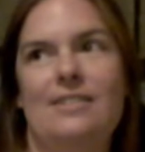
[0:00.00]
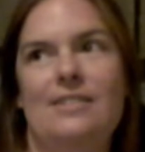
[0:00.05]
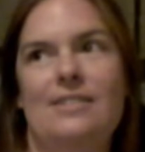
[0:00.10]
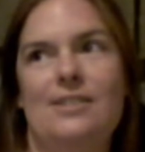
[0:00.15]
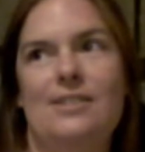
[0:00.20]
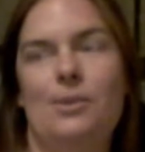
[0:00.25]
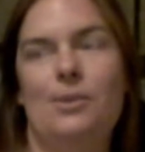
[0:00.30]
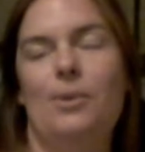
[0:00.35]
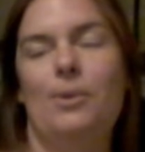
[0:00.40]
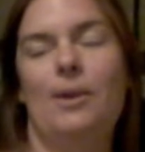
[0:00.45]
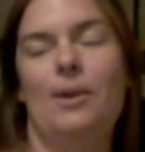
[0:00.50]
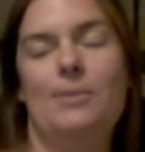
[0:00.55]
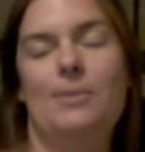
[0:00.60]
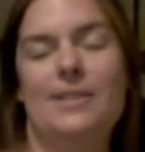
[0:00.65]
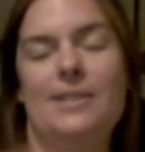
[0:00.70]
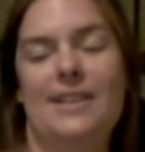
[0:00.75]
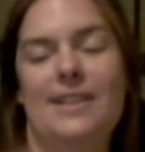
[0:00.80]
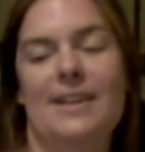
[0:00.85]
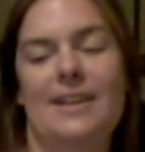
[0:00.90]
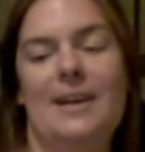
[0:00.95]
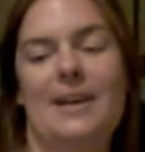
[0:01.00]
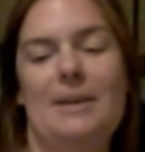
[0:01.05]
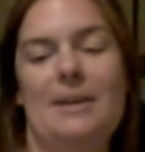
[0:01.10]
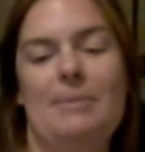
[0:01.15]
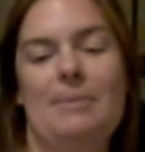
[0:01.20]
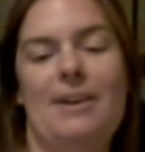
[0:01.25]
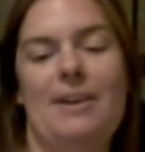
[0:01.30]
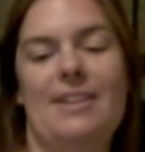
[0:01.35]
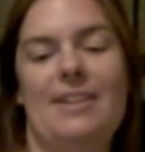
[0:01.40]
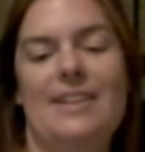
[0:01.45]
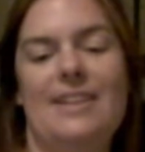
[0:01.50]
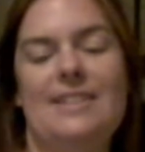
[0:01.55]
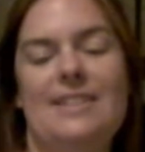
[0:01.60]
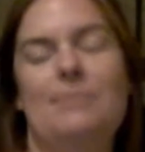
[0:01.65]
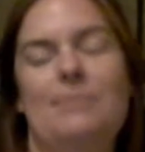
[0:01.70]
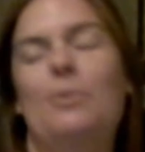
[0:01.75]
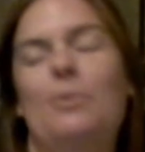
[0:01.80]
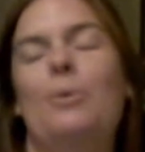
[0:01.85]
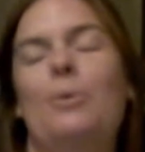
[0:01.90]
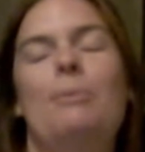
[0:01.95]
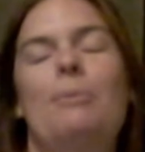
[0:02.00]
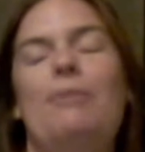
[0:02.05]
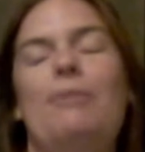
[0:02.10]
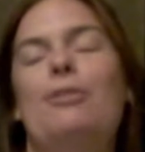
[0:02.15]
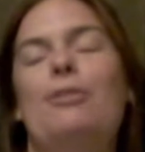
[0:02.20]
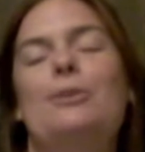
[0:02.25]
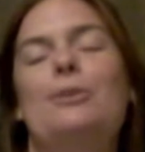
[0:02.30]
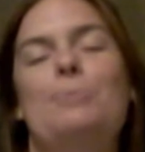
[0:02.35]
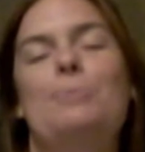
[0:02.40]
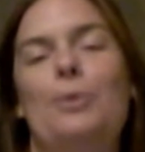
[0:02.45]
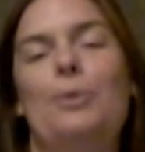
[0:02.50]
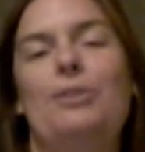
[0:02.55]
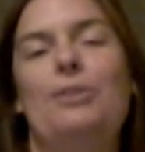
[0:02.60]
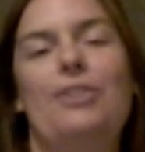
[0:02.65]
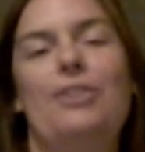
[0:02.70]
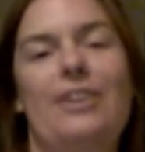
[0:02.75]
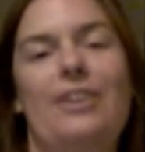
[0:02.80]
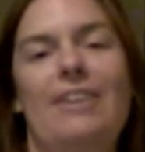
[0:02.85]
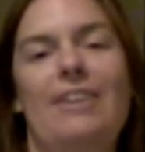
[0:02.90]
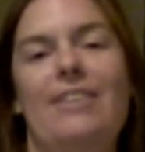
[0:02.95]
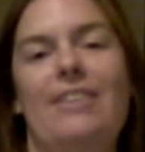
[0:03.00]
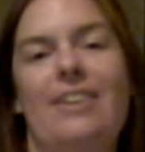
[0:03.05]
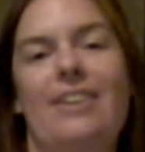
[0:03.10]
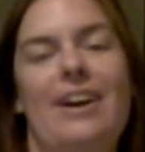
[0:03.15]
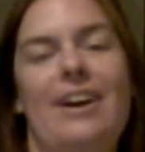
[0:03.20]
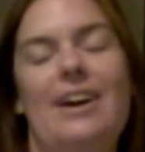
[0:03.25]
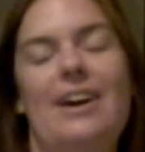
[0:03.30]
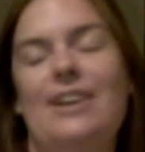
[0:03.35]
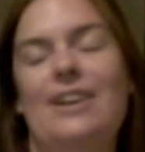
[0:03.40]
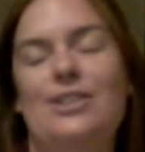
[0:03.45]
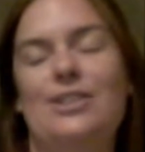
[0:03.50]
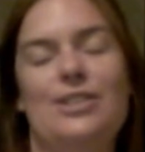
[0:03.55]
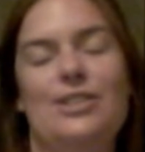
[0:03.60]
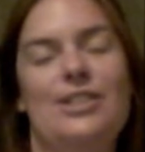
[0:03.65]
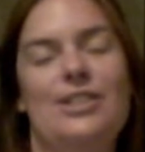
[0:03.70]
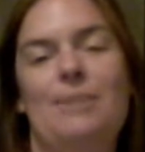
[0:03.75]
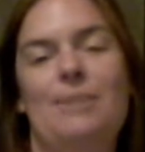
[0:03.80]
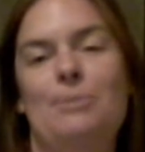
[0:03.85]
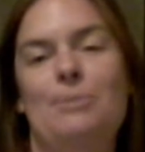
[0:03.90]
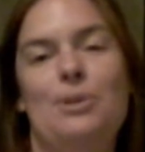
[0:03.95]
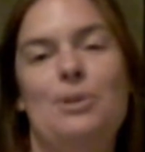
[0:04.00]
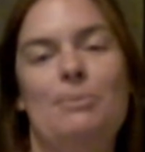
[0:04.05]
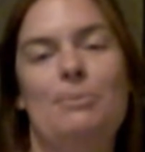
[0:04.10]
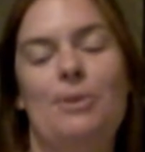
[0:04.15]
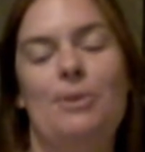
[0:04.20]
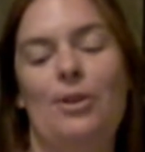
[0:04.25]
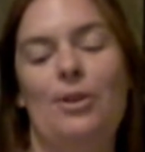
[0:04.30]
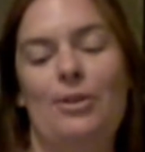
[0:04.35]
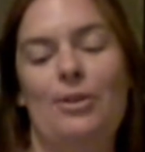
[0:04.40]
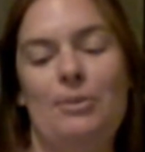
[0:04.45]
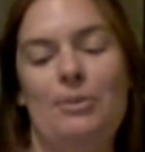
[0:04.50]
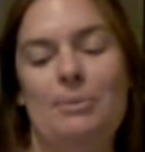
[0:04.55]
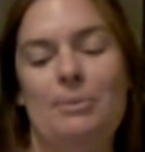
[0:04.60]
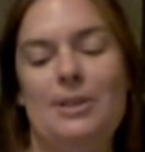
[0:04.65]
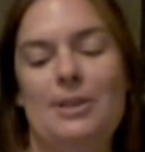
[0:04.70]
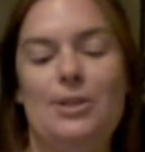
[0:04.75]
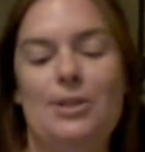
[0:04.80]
So what I was thinking about last night, well, my first boyfriend, hold on, I'm jumping all over the place.